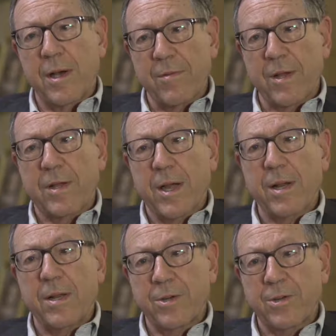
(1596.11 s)
of the
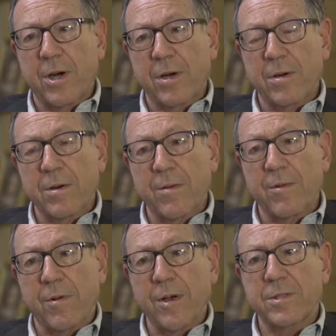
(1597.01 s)
Canadian Charter
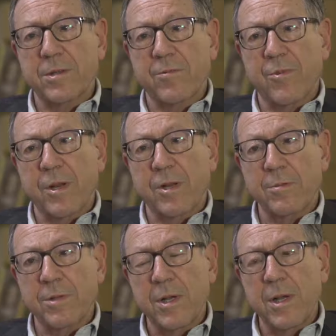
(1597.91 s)
of the Rights and
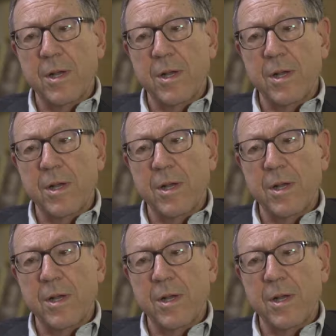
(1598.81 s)
Freedoms